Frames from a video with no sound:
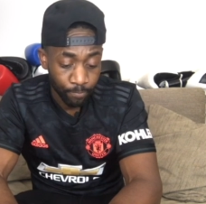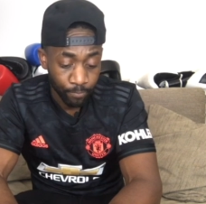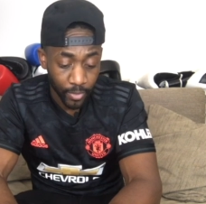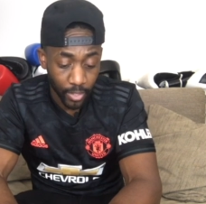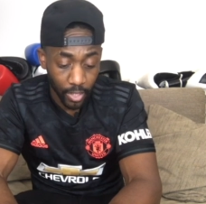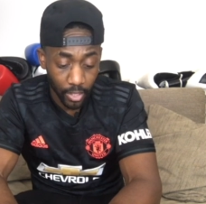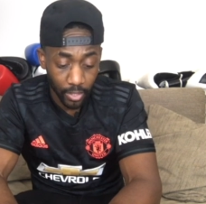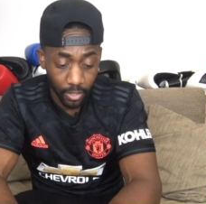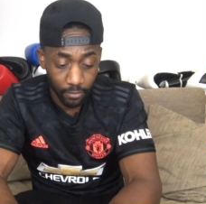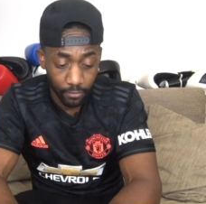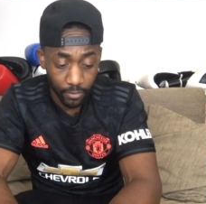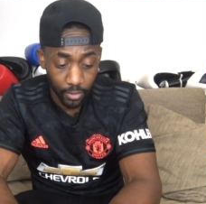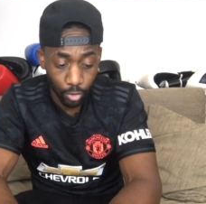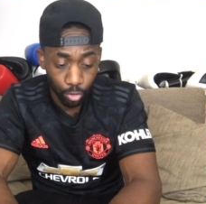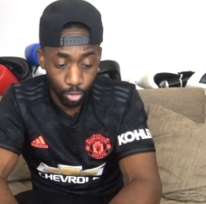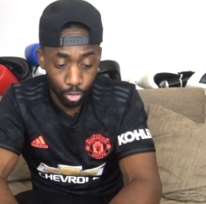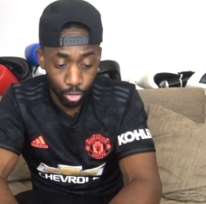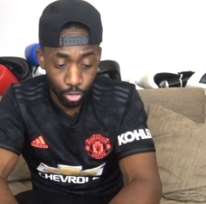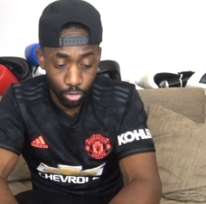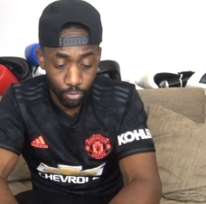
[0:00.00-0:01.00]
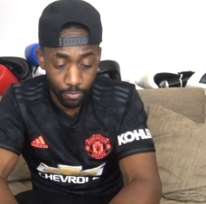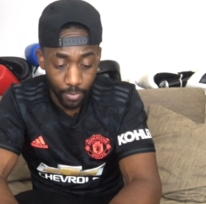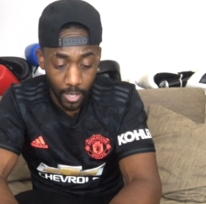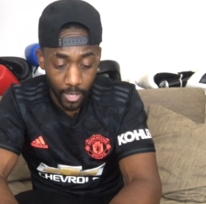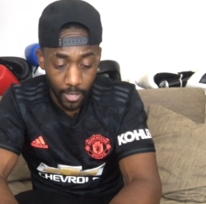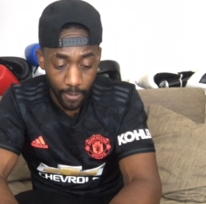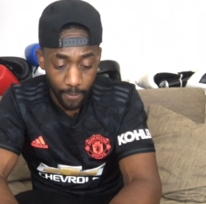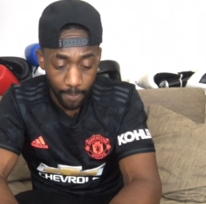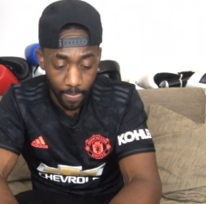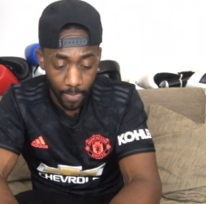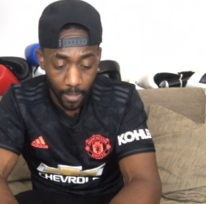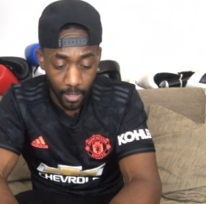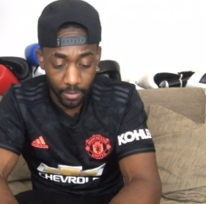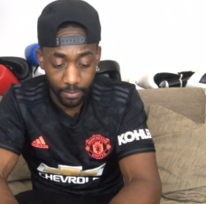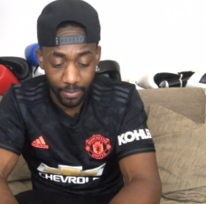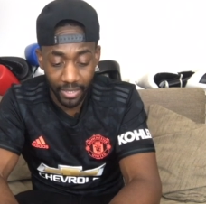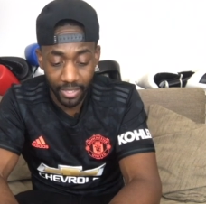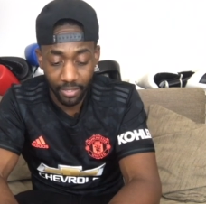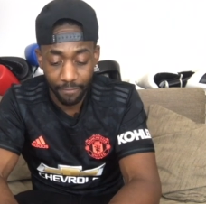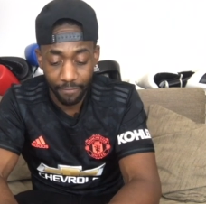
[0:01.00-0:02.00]
another YouTuber I was
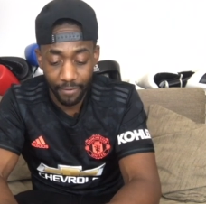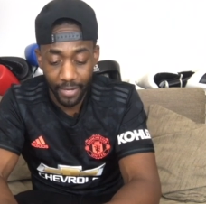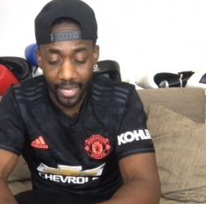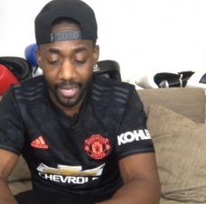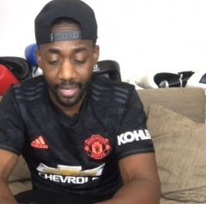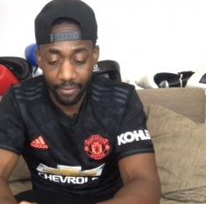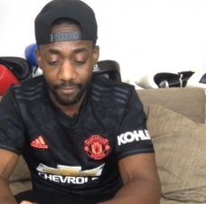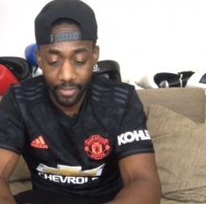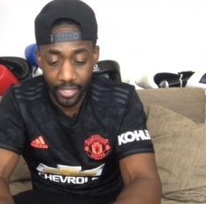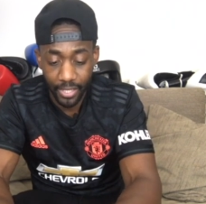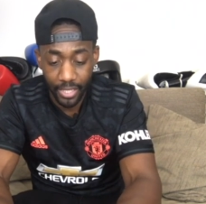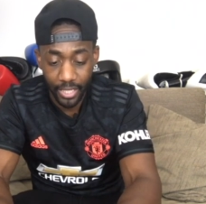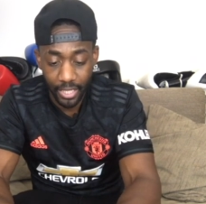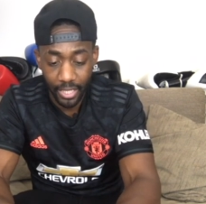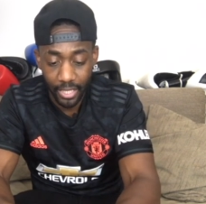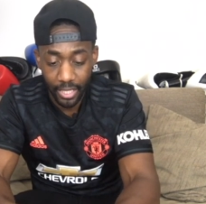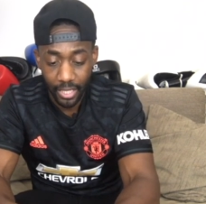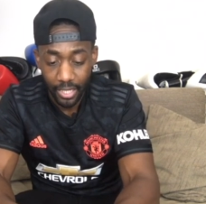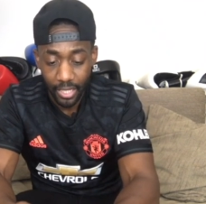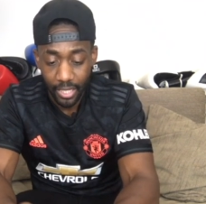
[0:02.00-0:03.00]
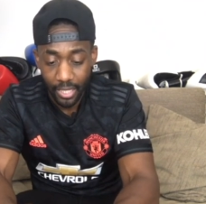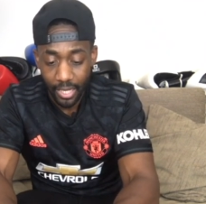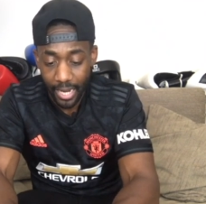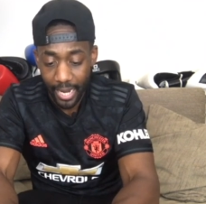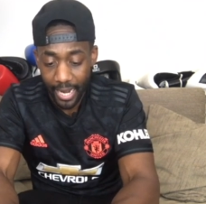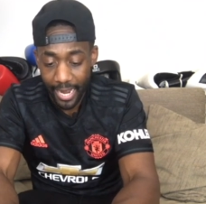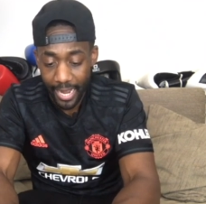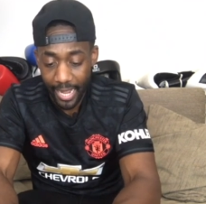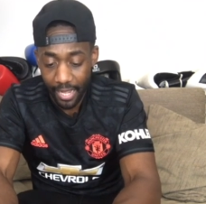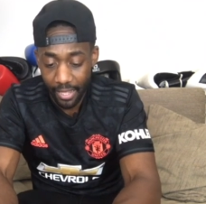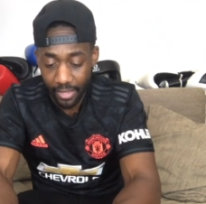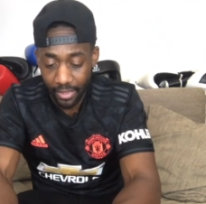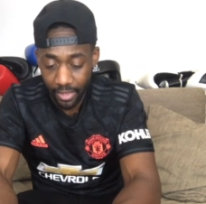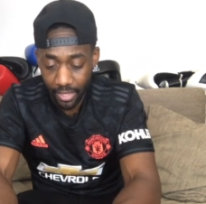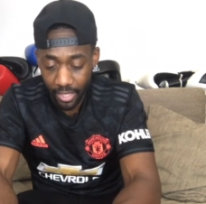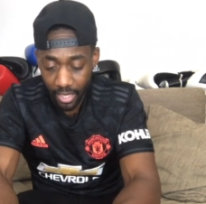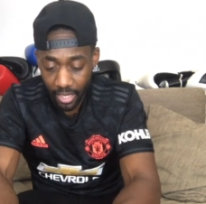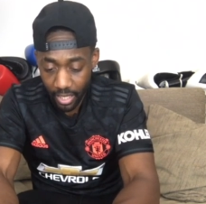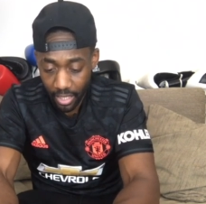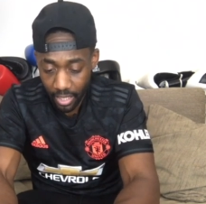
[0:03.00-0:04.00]
meant to fight Heavy D at
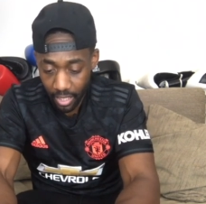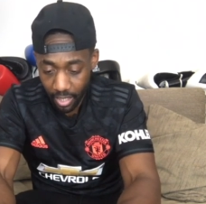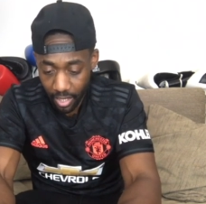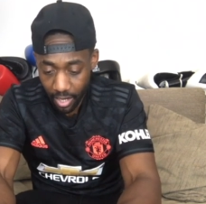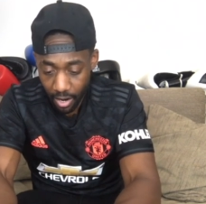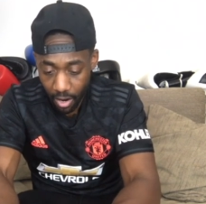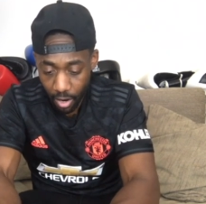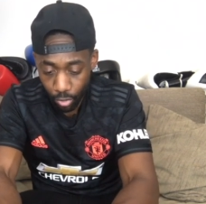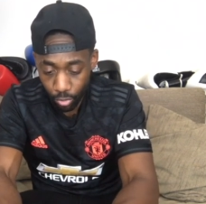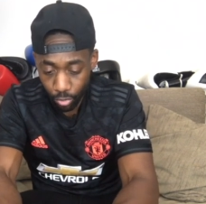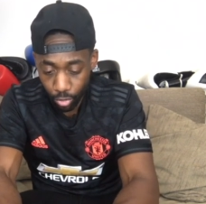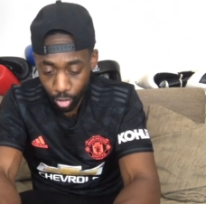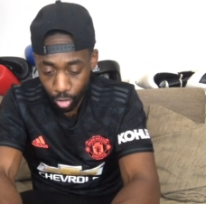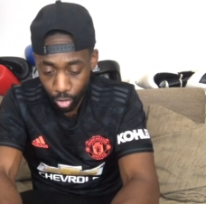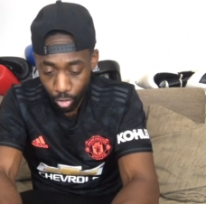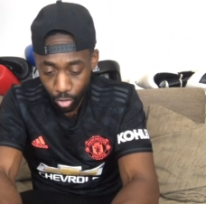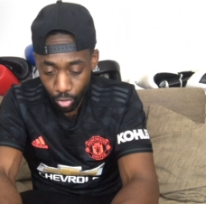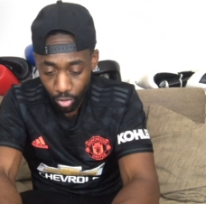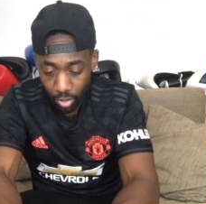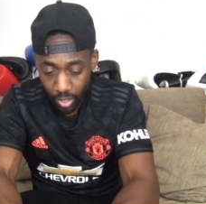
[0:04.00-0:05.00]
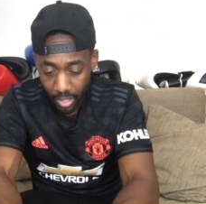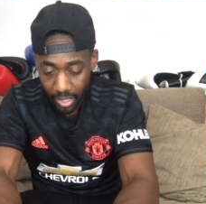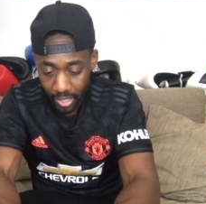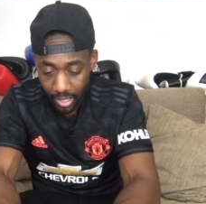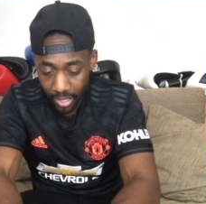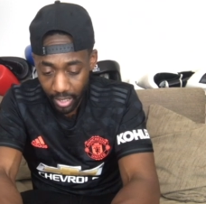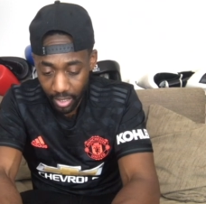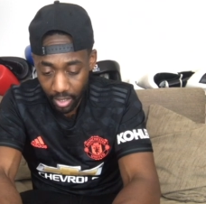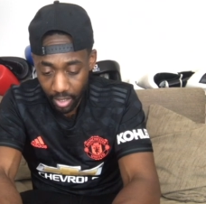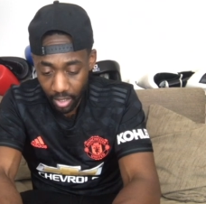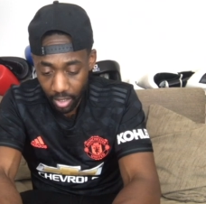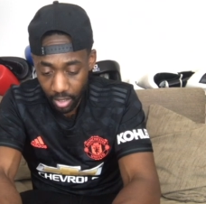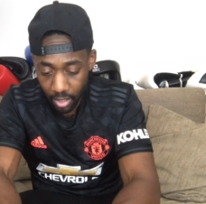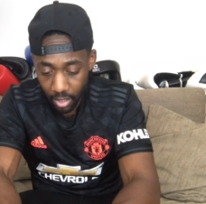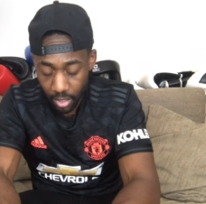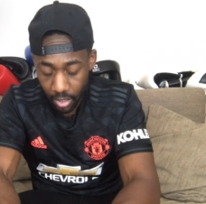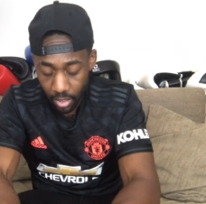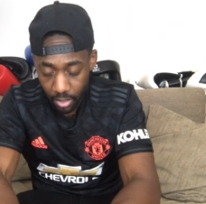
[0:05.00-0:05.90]
the O2 in